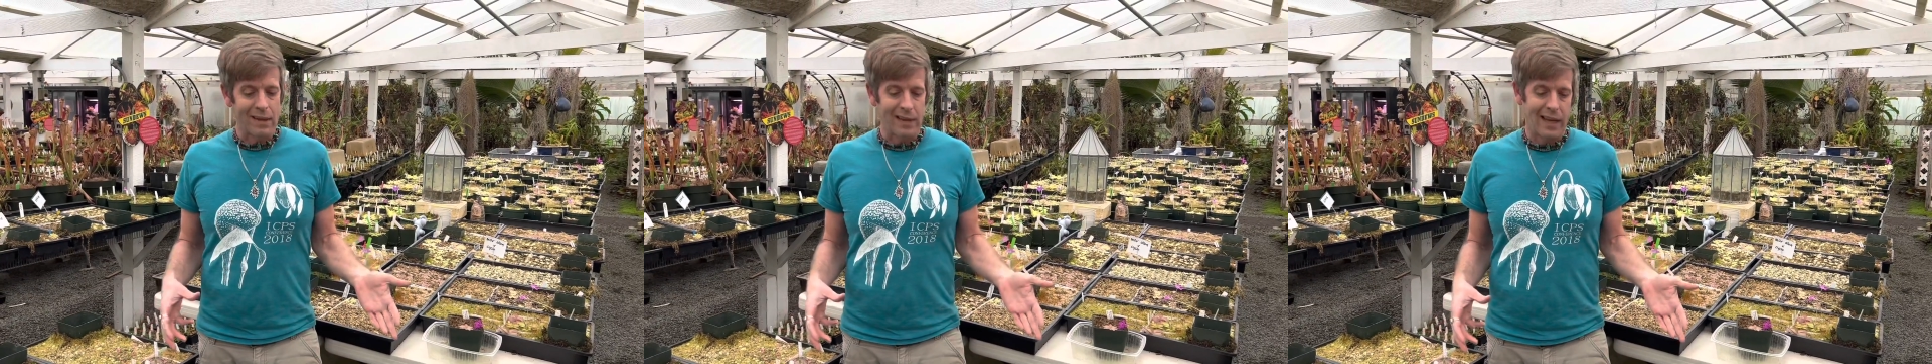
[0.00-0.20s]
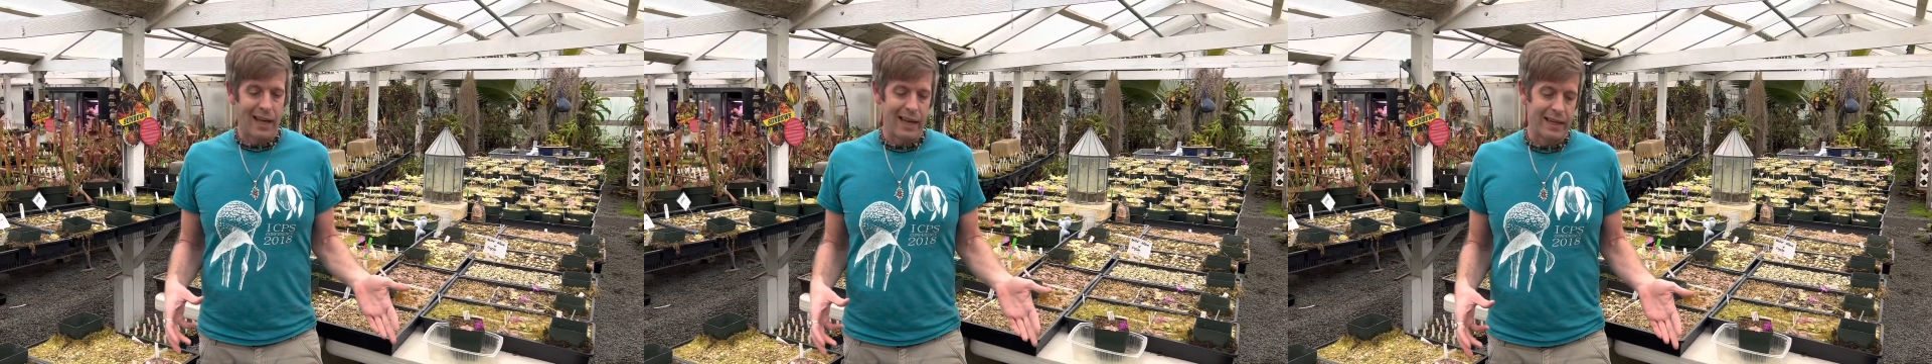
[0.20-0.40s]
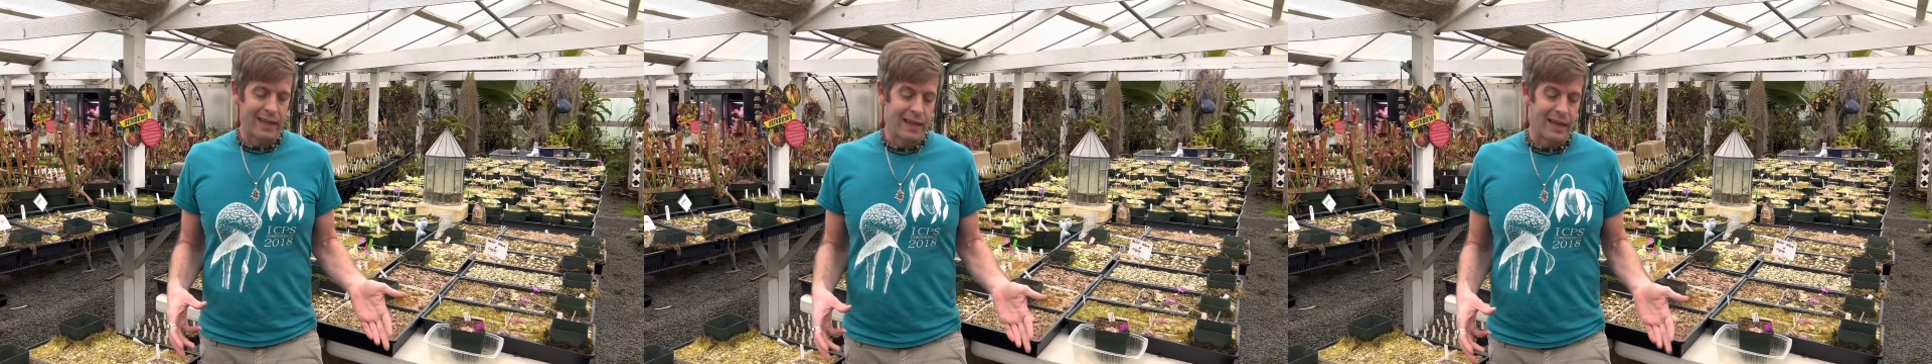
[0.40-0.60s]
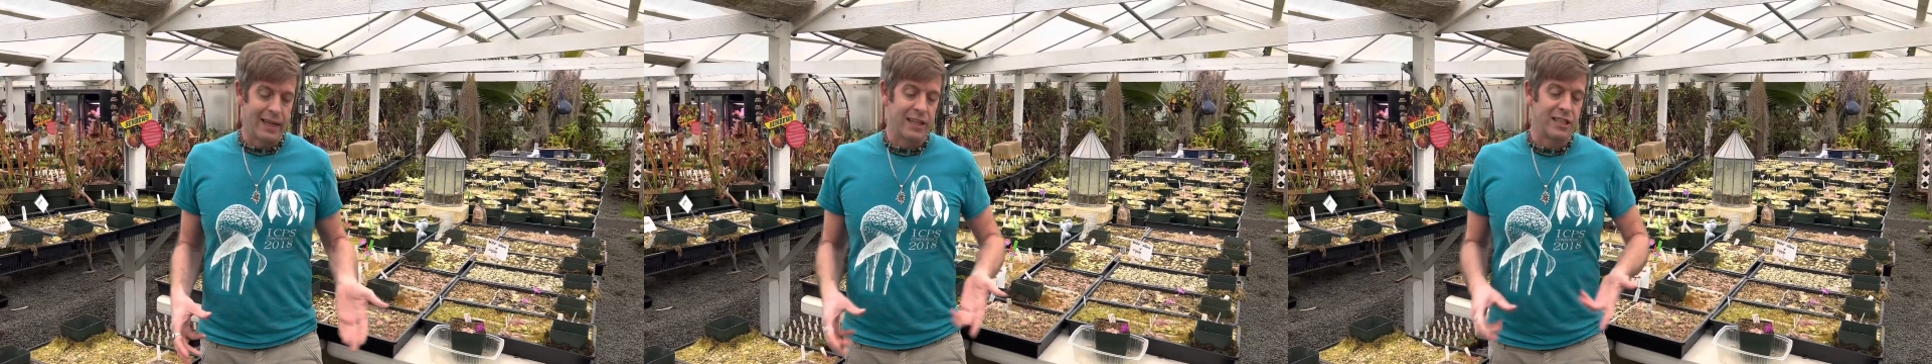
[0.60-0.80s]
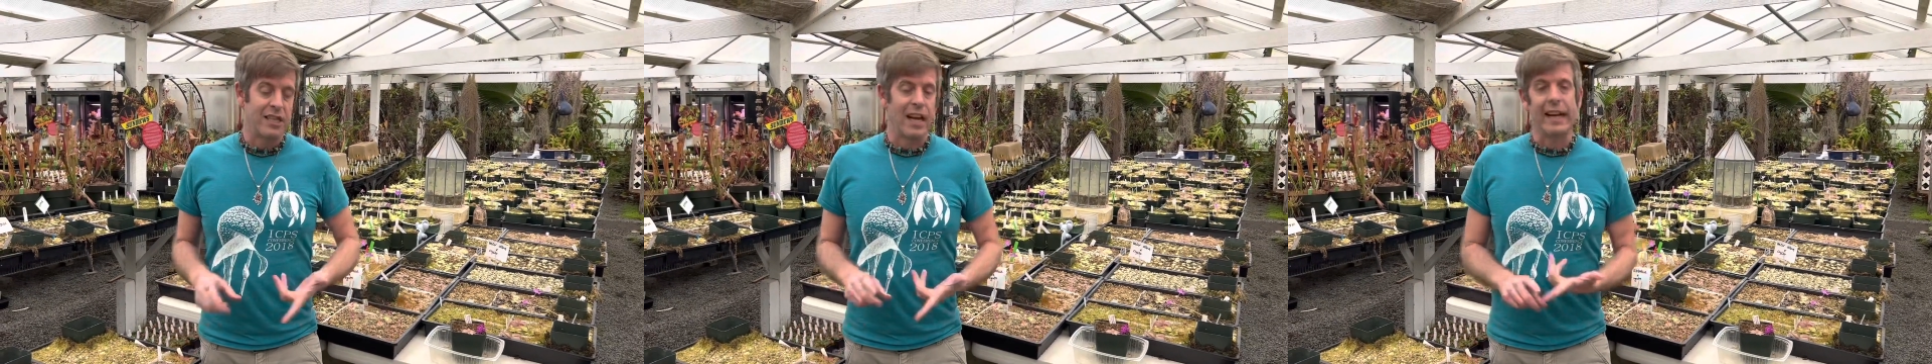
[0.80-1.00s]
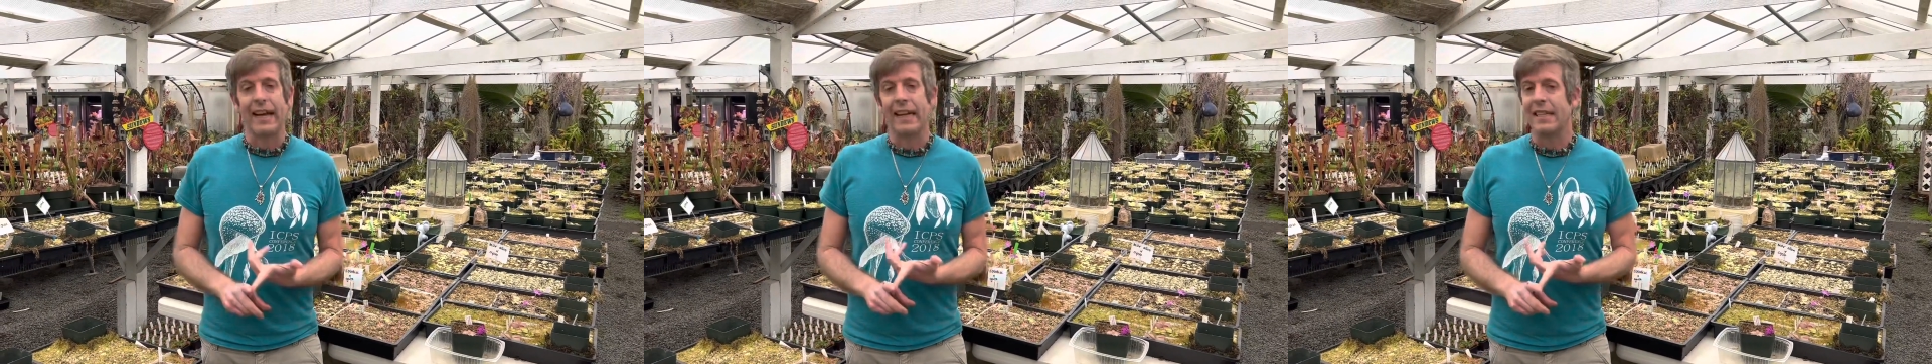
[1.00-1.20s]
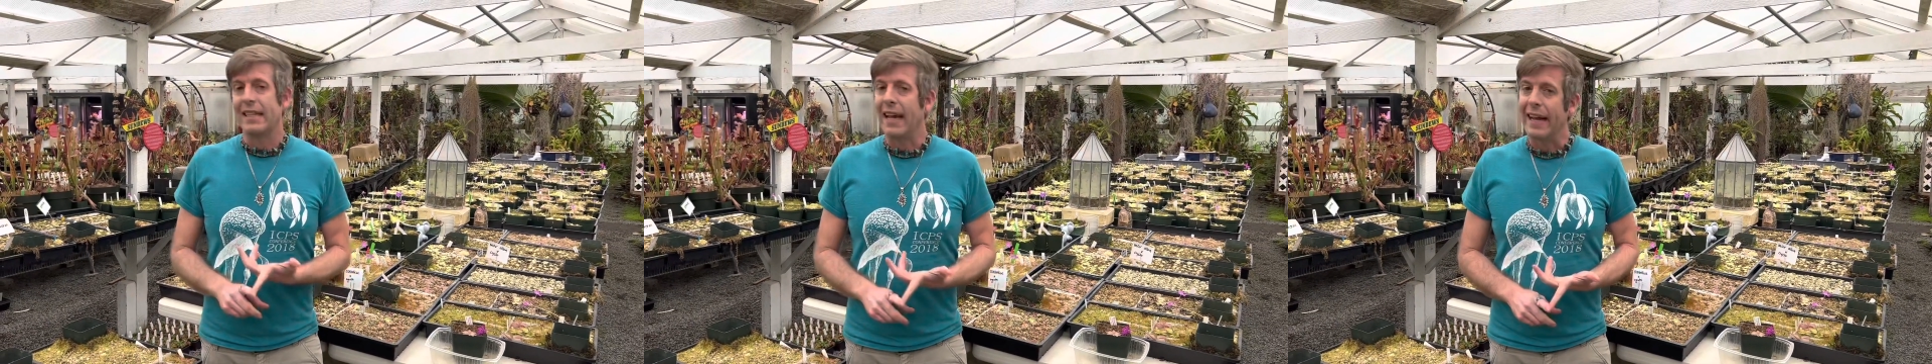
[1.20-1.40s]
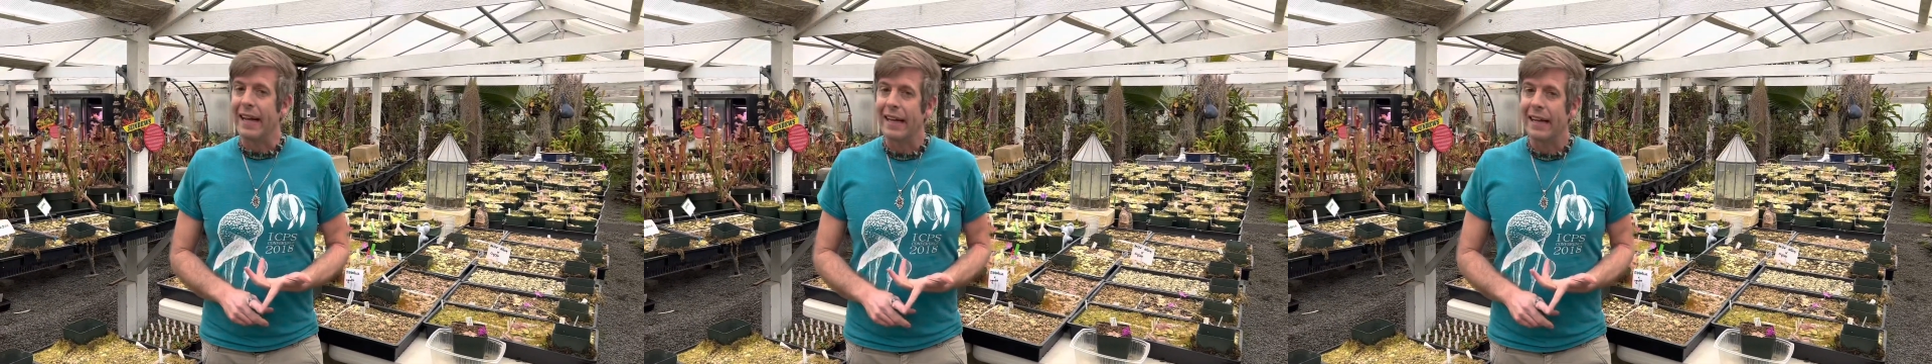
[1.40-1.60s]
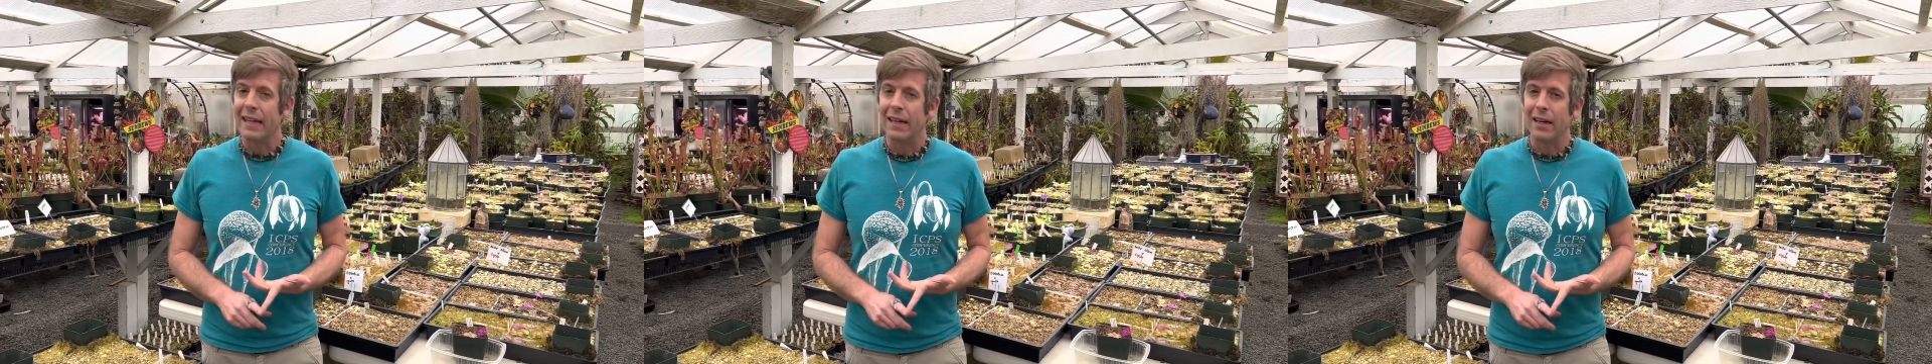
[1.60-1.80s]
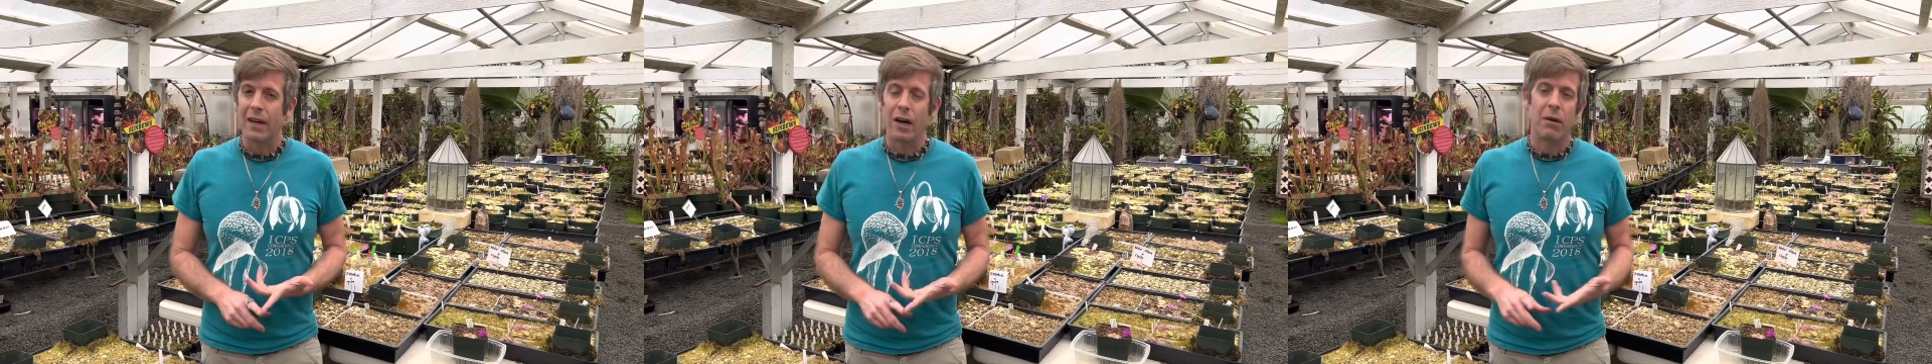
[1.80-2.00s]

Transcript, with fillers: like uh, Gigantea